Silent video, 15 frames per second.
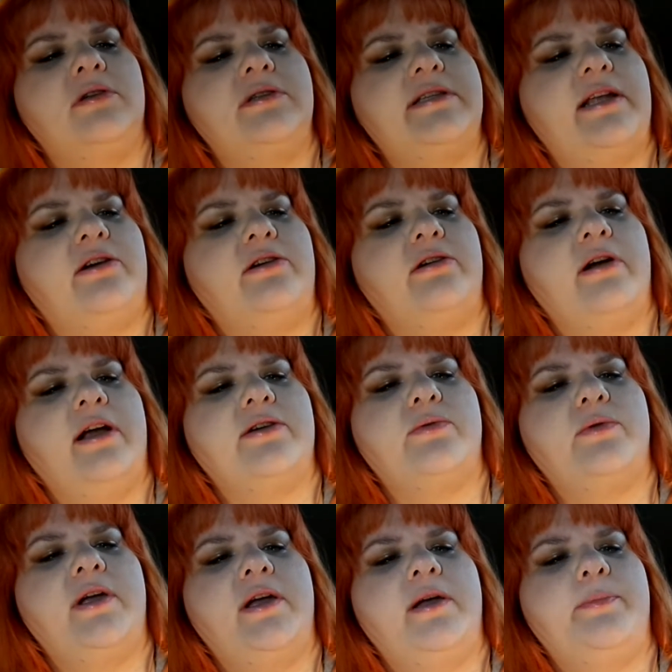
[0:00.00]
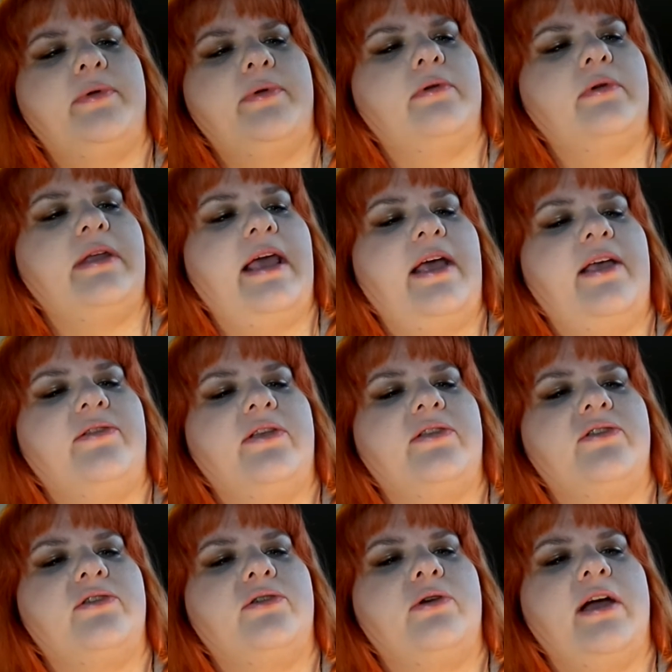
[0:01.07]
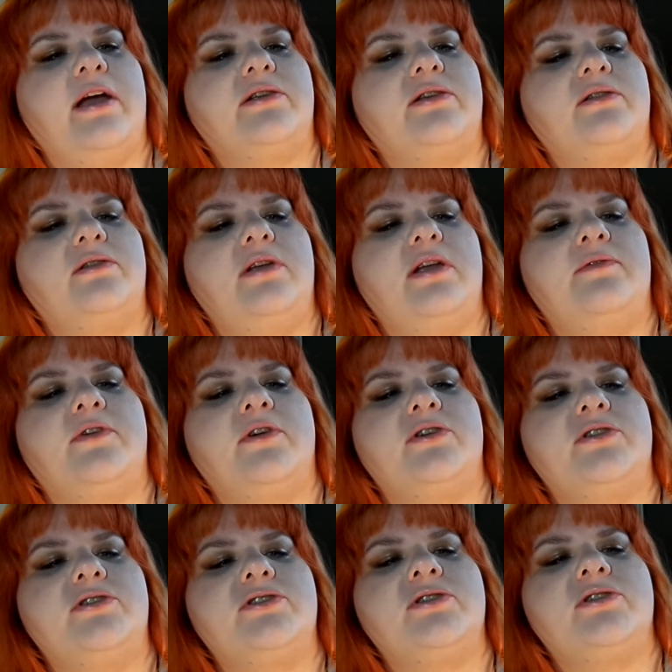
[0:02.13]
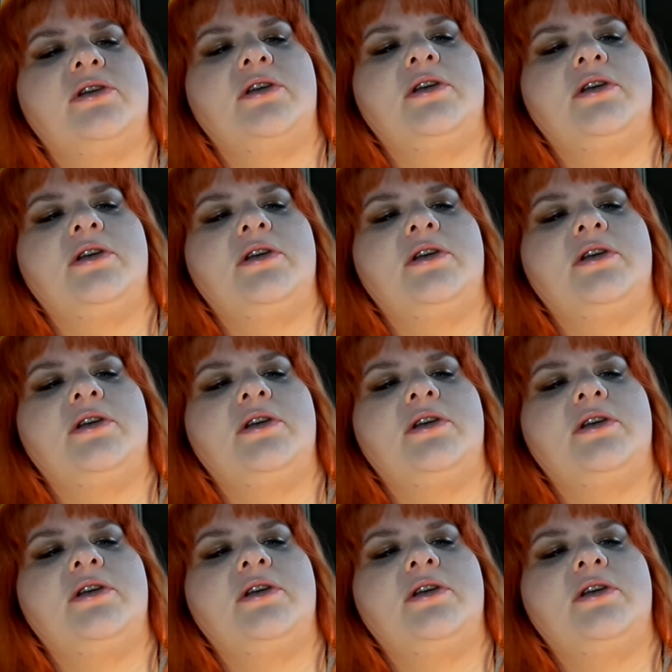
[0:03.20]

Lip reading: Is that a direct rip? Yes, that's a direct inverse.